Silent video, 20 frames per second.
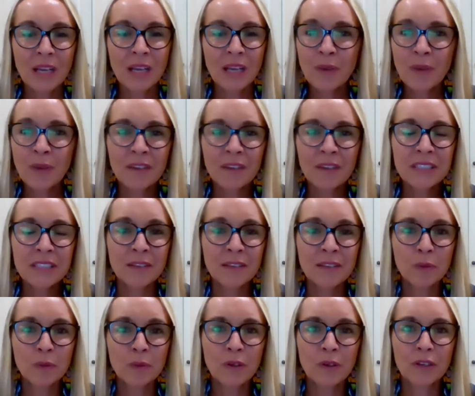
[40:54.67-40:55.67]
and we haven't done
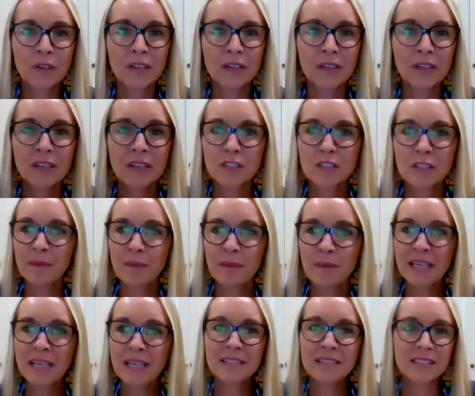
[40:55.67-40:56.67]
the work. So
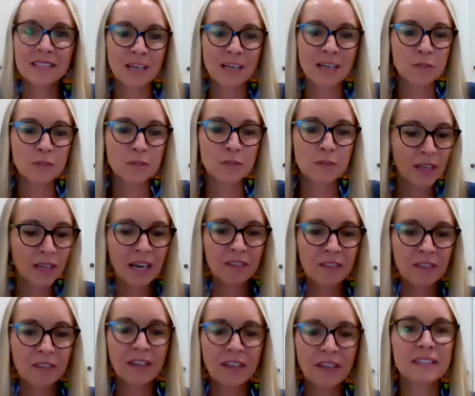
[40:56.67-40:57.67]
maybe now is the time to look at
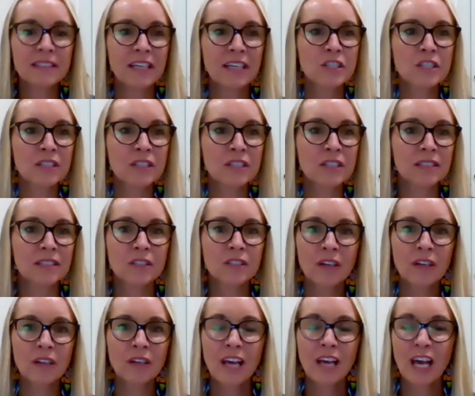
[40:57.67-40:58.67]
our foundations. You
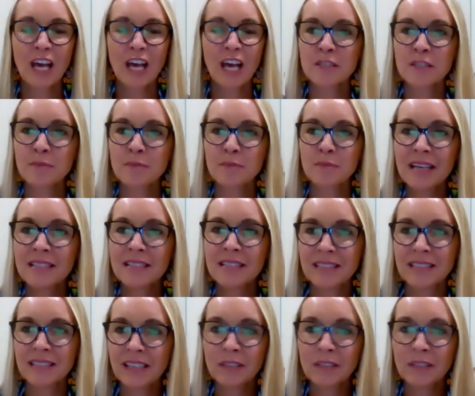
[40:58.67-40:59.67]
know, is my
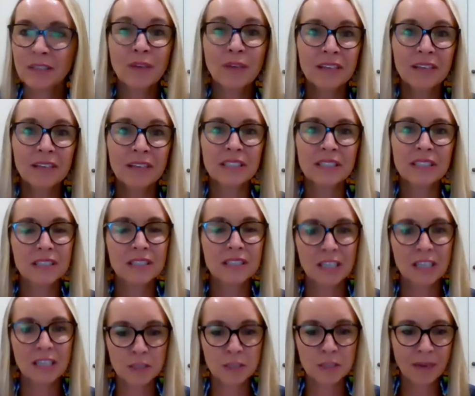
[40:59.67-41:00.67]
studying relevant?
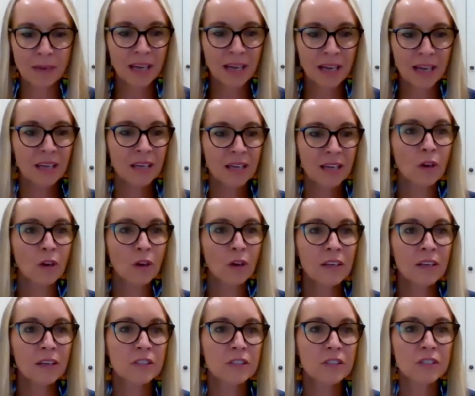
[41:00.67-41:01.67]
Is my
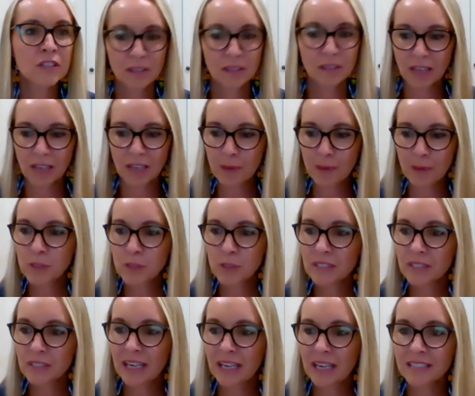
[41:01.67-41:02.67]
knowledge up to
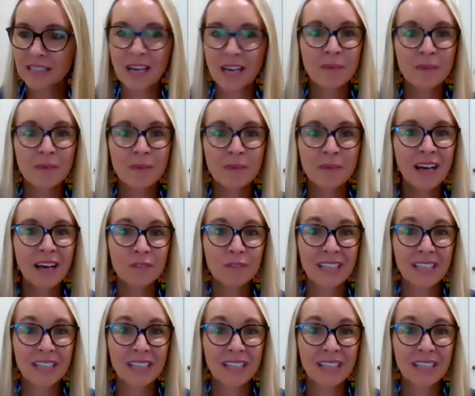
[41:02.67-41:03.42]
date? Am I